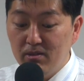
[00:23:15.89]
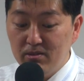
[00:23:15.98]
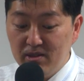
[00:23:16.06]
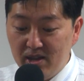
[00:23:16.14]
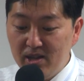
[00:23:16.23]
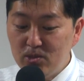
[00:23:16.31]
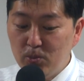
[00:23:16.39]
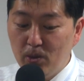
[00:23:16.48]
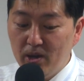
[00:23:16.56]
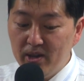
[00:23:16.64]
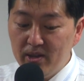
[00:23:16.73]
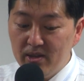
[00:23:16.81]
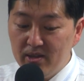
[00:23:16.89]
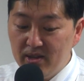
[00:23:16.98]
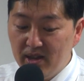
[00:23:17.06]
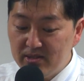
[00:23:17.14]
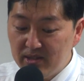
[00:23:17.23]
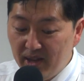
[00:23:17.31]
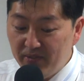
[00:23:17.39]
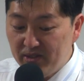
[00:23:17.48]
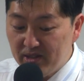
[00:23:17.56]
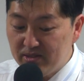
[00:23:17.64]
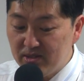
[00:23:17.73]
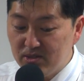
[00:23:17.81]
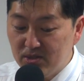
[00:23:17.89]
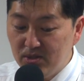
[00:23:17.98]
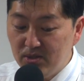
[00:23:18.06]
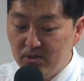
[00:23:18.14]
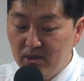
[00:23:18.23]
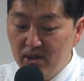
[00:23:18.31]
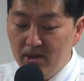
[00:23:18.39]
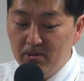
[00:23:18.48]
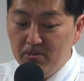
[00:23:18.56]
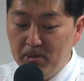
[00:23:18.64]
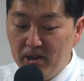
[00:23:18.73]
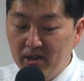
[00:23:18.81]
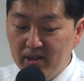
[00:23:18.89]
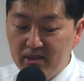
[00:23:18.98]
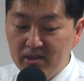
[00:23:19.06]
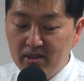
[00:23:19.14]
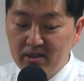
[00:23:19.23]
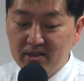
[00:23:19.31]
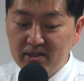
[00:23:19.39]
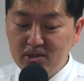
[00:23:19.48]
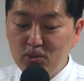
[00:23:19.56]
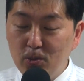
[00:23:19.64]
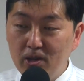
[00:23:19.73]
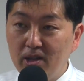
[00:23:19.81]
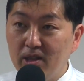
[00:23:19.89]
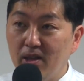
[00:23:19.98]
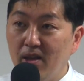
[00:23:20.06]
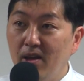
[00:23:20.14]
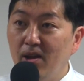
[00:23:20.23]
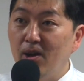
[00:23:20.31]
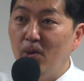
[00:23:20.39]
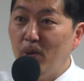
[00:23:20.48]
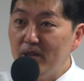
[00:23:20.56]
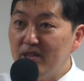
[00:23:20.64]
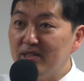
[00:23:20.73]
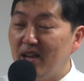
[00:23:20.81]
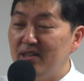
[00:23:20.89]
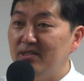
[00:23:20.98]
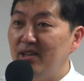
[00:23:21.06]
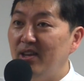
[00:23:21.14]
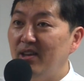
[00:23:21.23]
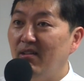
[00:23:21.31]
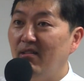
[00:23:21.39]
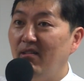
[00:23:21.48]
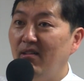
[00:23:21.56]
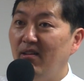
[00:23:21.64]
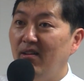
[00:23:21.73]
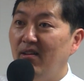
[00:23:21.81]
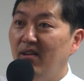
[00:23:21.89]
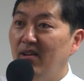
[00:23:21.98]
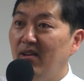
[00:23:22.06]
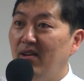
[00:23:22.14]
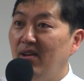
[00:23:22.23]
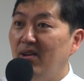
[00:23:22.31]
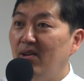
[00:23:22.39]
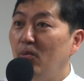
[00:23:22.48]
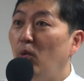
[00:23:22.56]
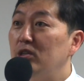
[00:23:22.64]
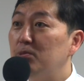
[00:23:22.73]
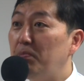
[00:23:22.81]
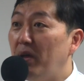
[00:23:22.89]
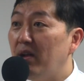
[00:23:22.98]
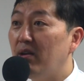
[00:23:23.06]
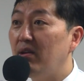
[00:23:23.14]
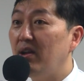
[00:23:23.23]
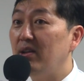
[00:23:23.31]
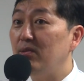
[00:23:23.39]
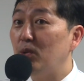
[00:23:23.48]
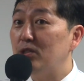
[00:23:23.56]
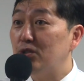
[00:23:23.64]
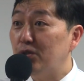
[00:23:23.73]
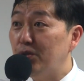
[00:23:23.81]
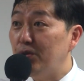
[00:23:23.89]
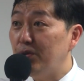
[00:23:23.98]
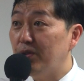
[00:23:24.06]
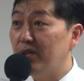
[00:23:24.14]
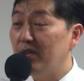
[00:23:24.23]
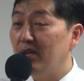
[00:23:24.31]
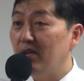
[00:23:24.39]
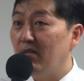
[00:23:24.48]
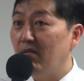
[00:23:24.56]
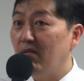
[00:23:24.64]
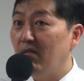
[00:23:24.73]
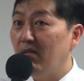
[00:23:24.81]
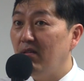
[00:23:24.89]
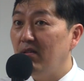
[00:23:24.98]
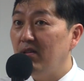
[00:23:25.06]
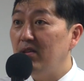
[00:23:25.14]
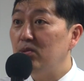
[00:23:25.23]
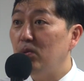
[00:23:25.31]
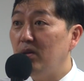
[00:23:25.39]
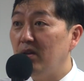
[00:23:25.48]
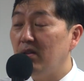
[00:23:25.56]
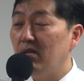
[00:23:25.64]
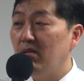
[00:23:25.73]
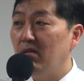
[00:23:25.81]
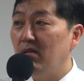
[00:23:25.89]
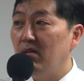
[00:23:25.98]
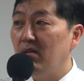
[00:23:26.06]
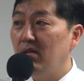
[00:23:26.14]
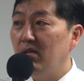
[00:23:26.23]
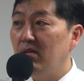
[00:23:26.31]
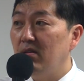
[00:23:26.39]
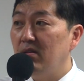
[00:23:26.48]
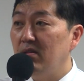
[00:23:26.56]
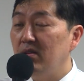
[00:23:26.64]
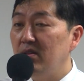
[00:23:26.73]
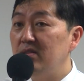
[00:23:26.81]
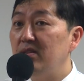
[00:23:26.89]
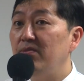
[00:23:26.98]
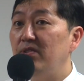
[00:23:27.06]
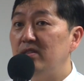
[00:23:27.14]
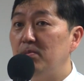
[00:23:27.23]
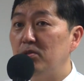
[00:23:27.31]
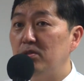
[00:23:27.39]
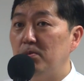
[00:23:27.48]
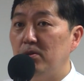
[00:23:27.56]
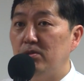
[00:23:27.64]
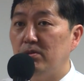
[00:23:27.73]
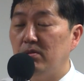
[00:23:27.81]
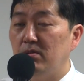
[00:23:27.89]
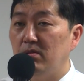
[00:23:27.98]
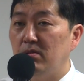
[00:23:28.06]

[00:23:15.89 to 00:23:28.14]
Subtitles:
That's why it has evidences too. But guess what? What does God say? What's better and what's truth is what? Is invisible spiritual.